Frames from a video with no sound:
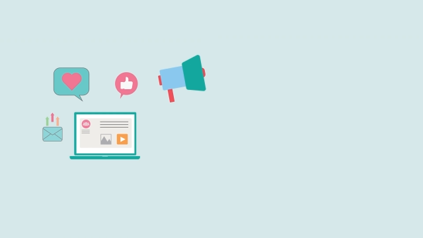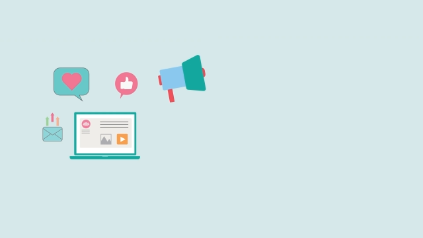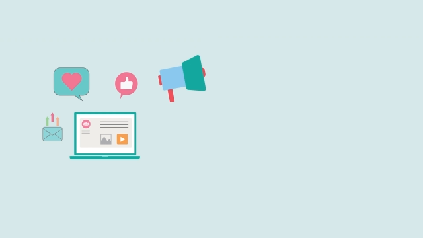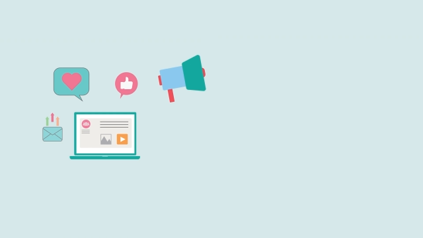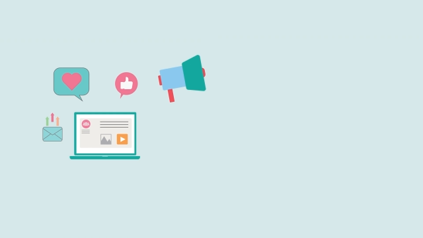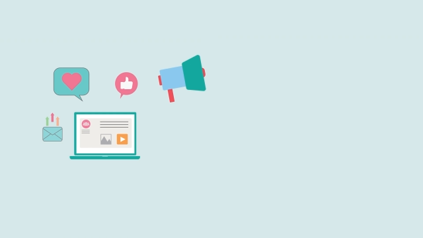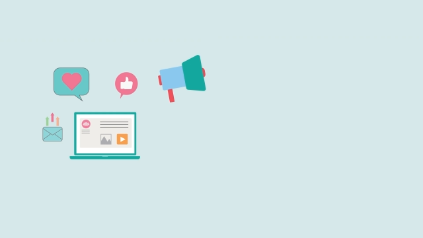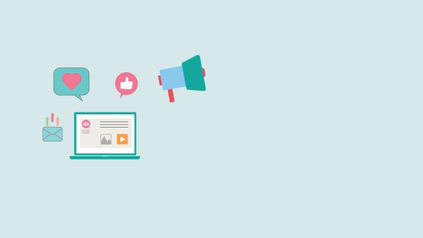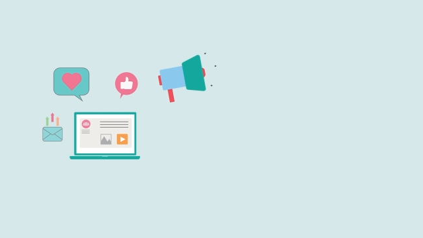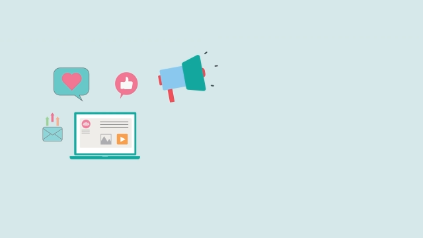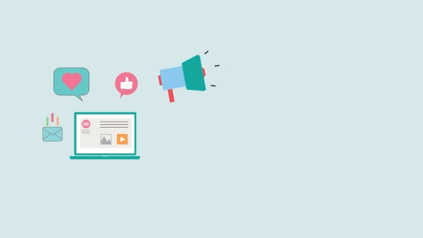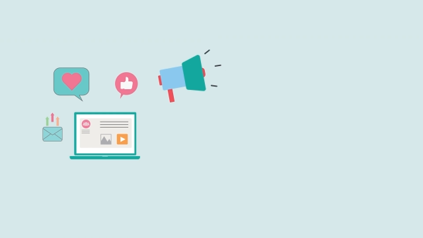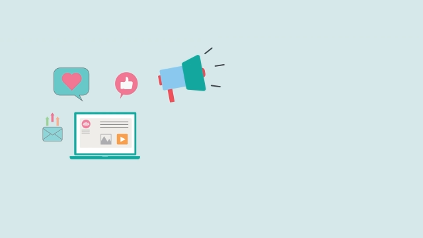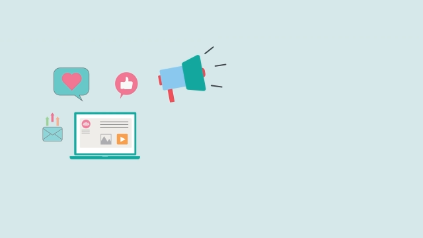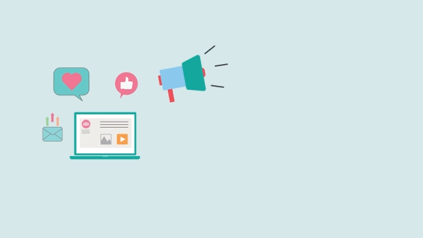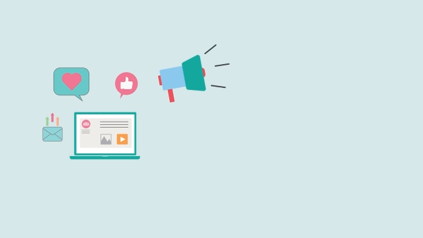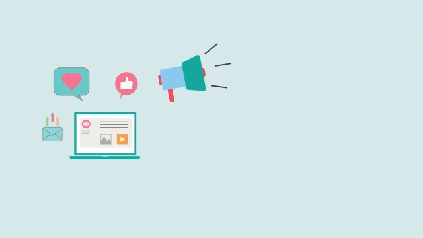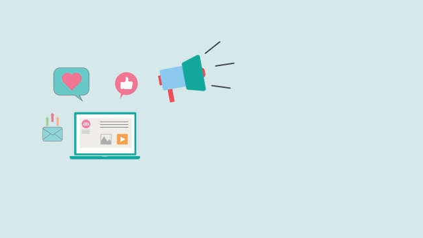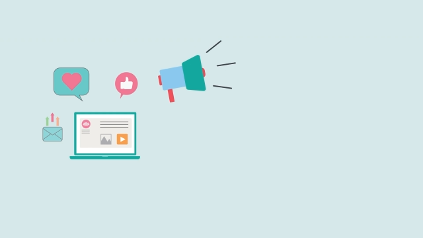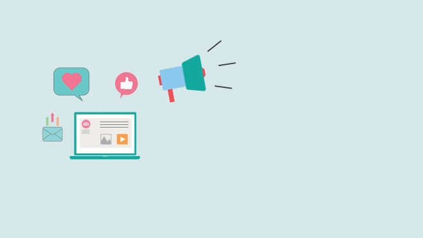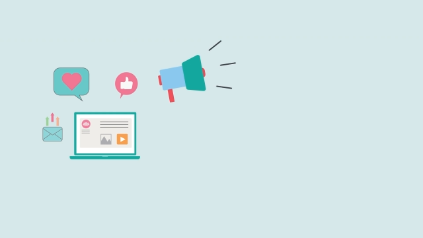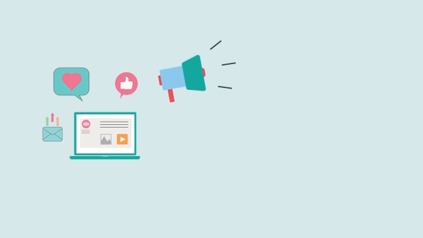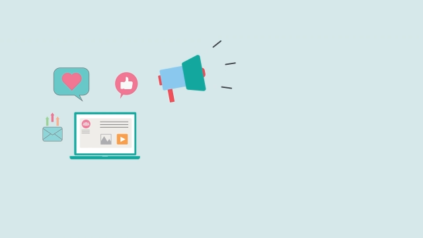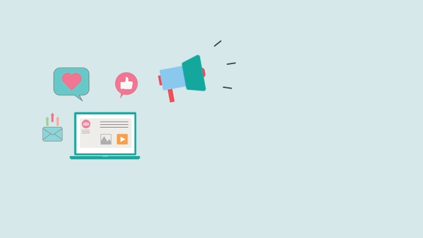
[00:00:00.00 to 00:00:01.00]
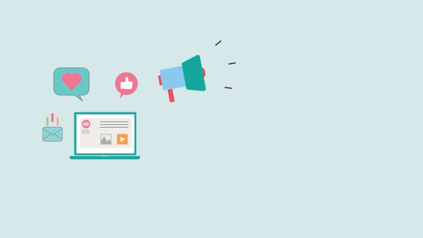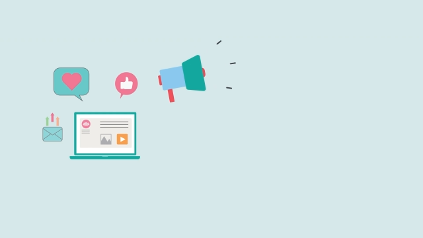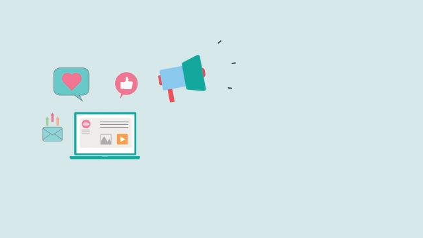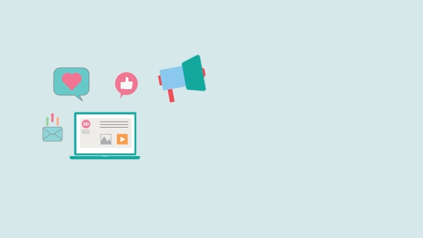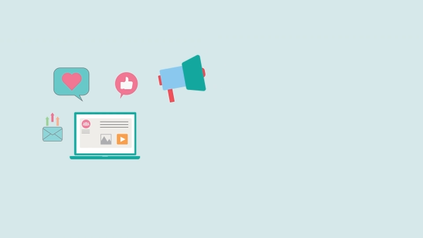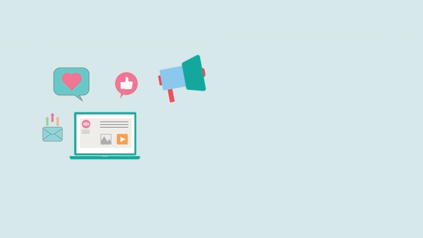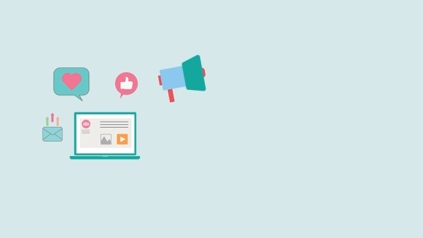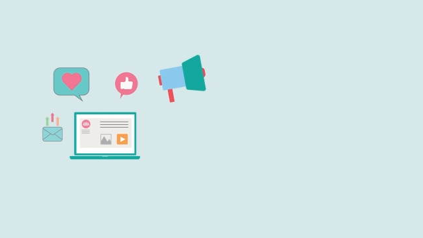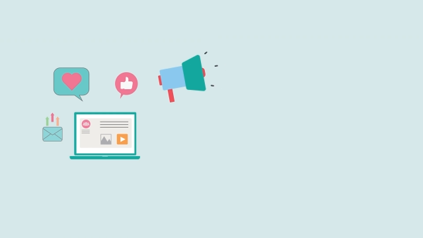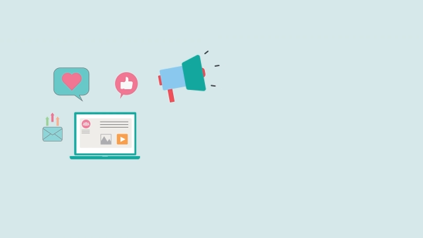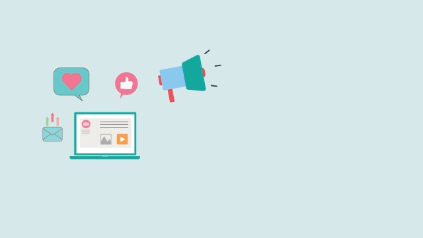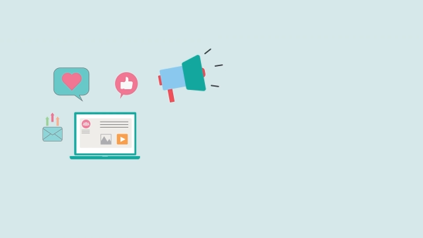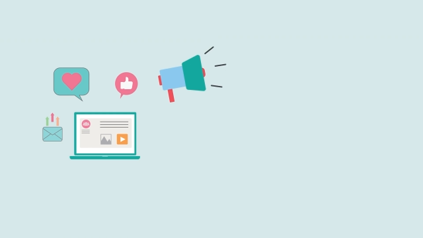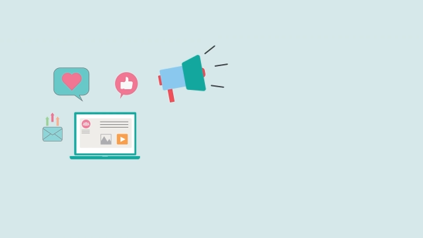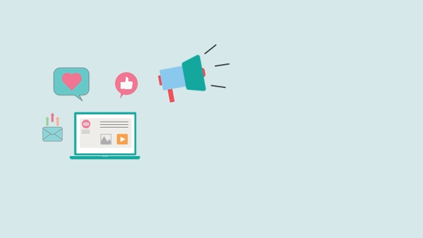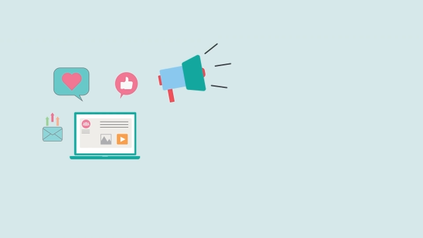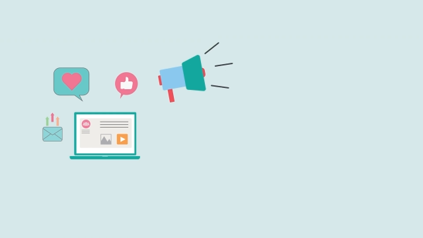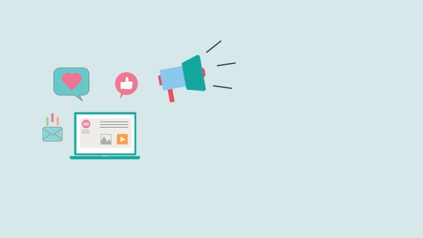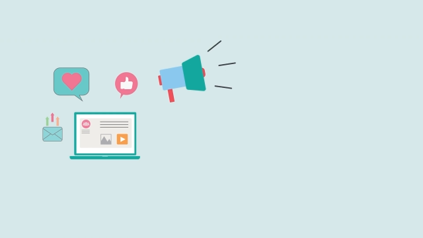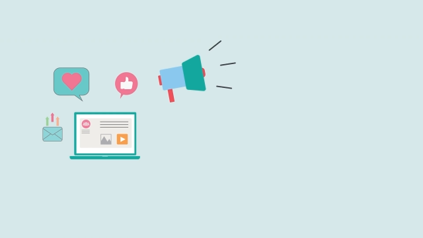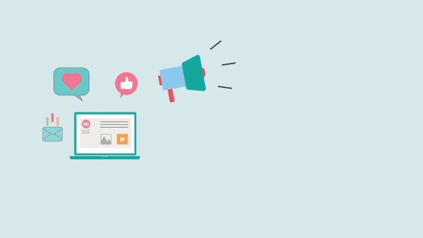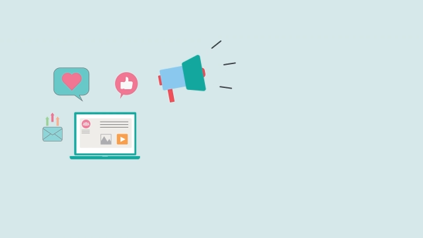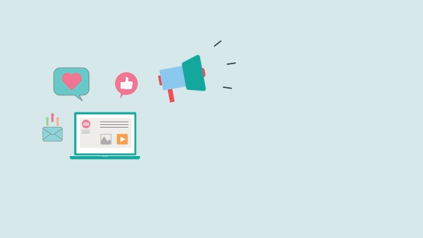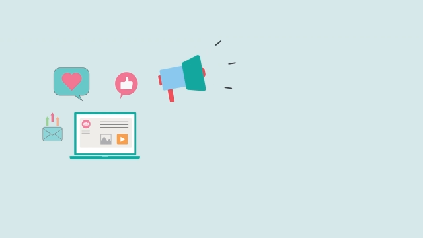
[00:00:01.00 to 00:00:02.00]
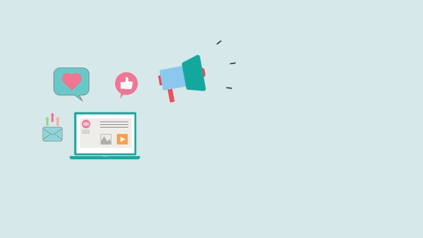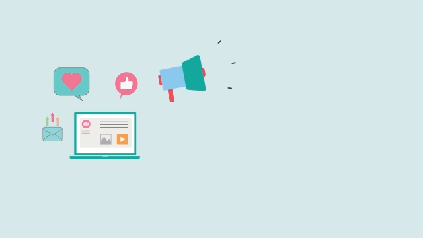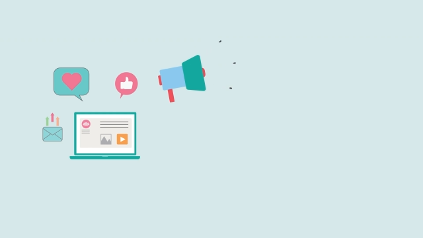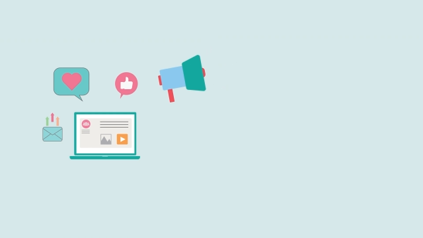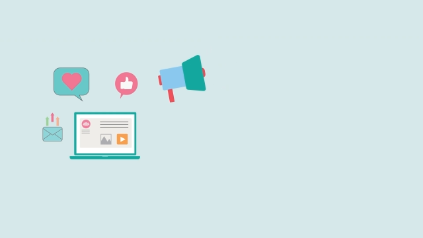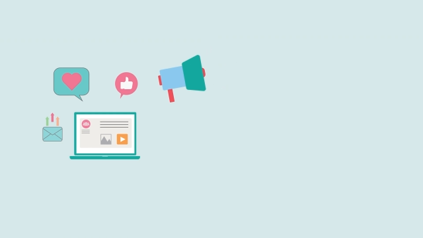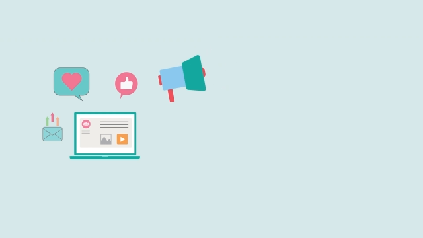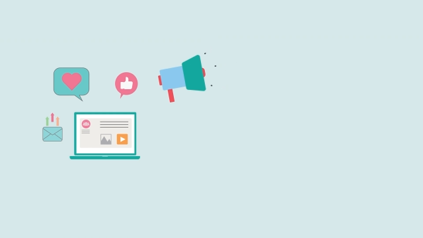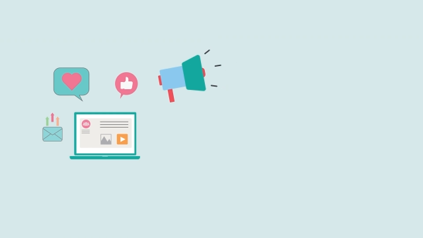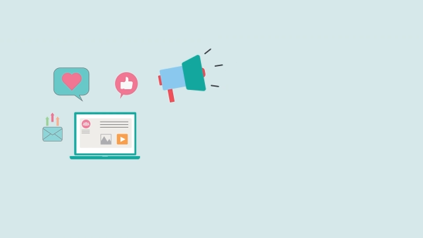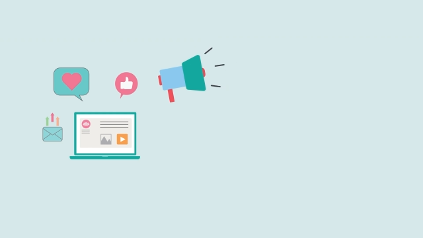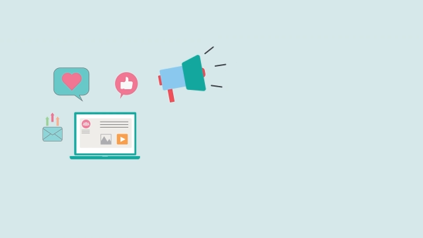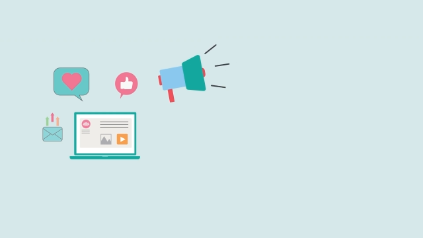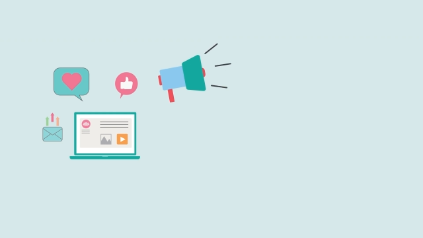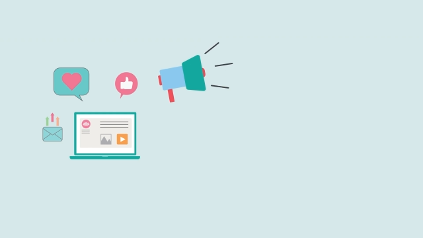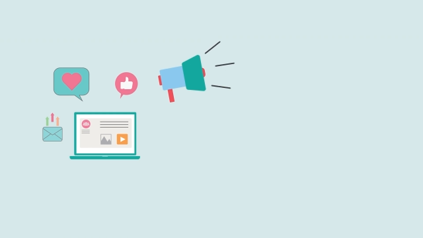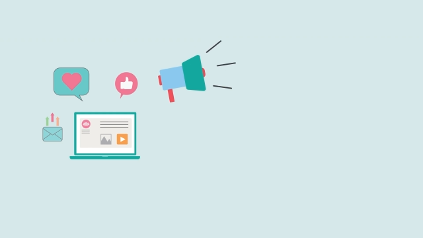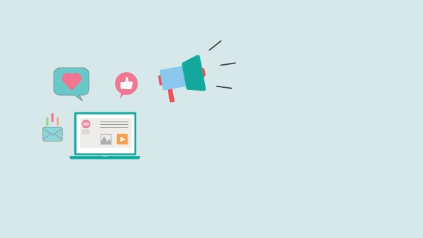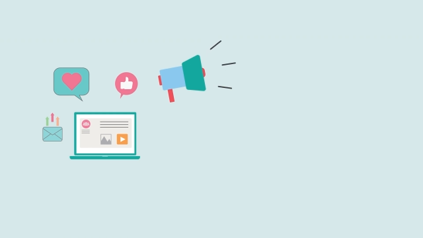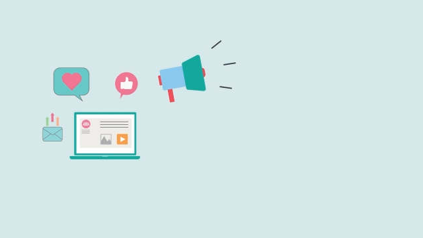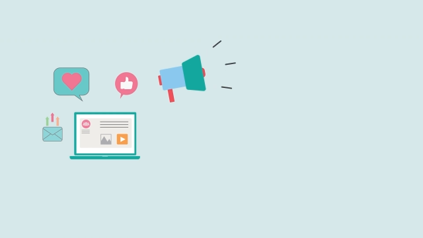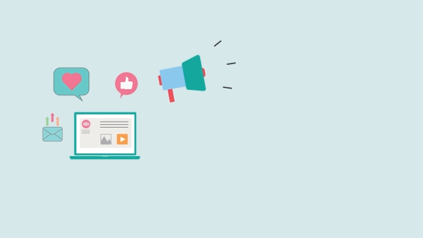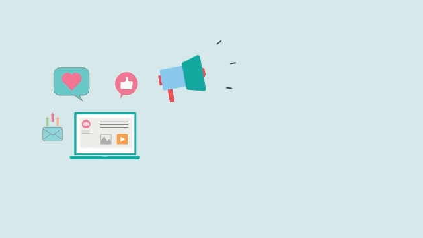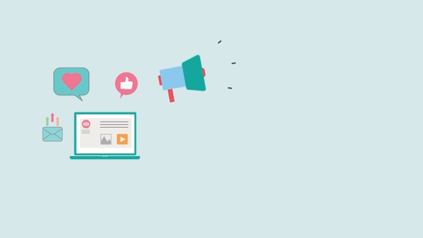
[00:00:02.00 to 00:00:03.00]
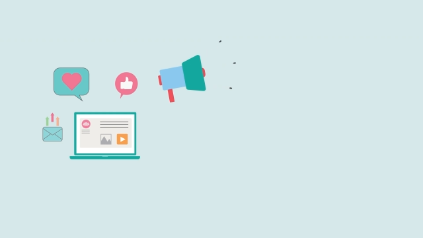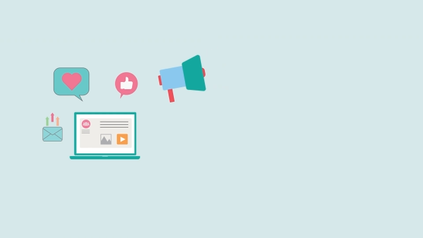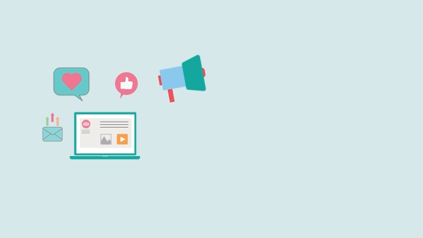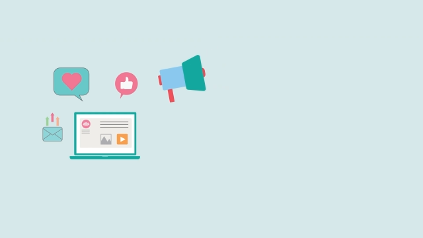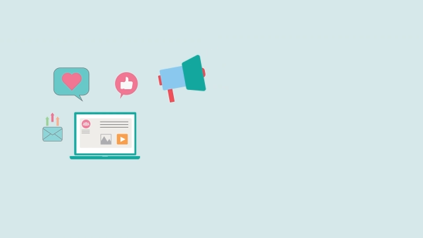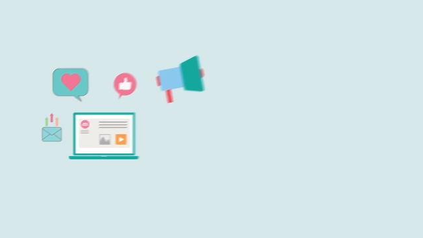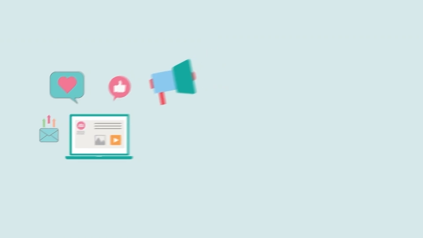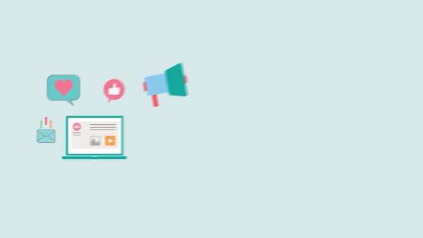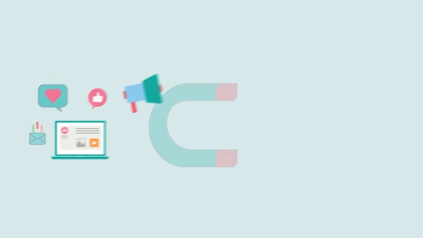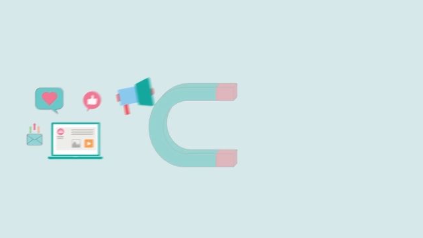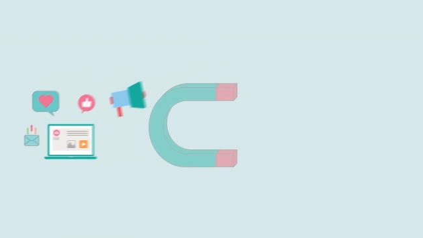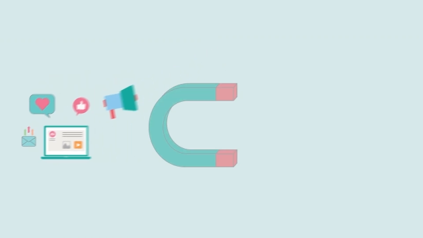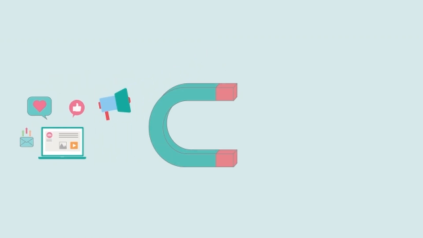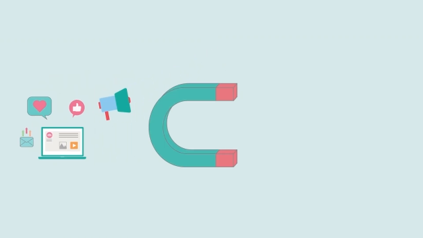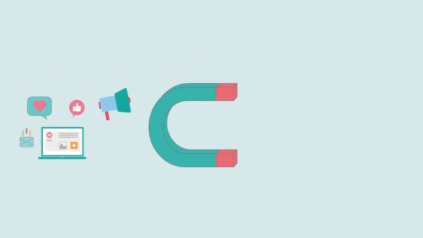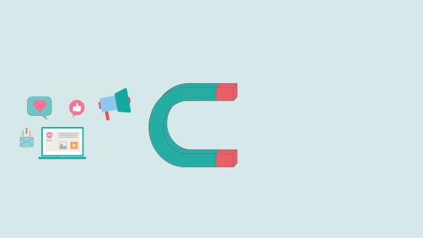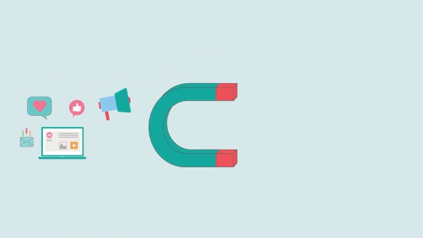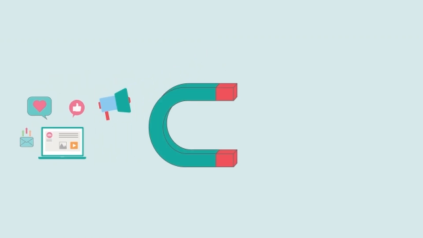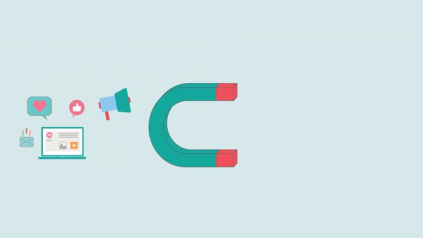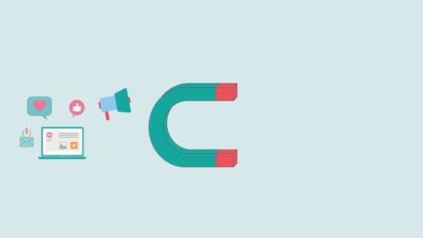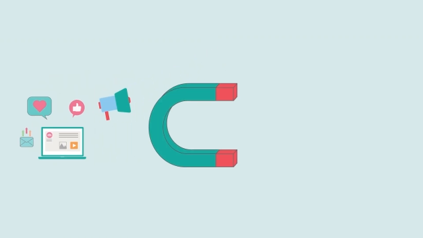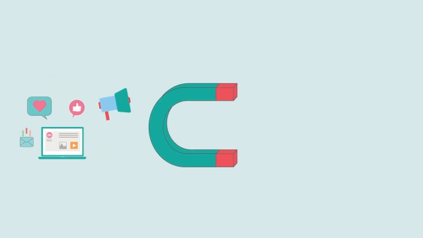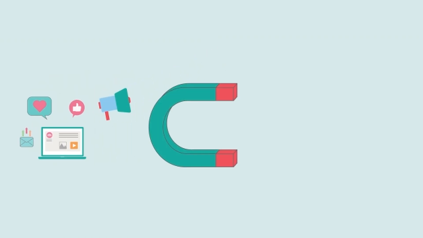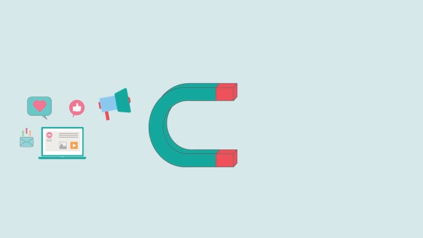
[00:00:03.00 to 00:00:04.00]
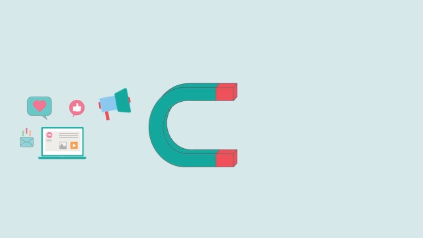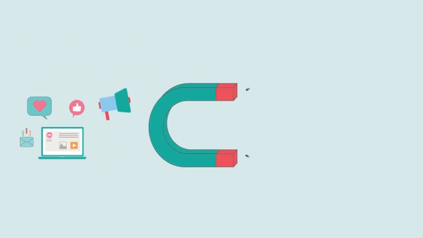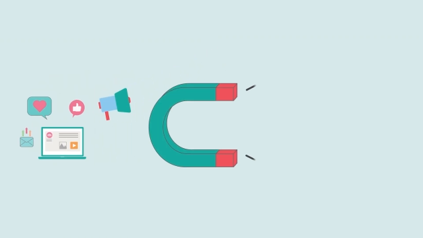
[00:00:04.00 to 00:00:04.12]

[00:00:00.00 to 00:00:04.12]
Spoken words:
No face is visible, so there are no lips to read.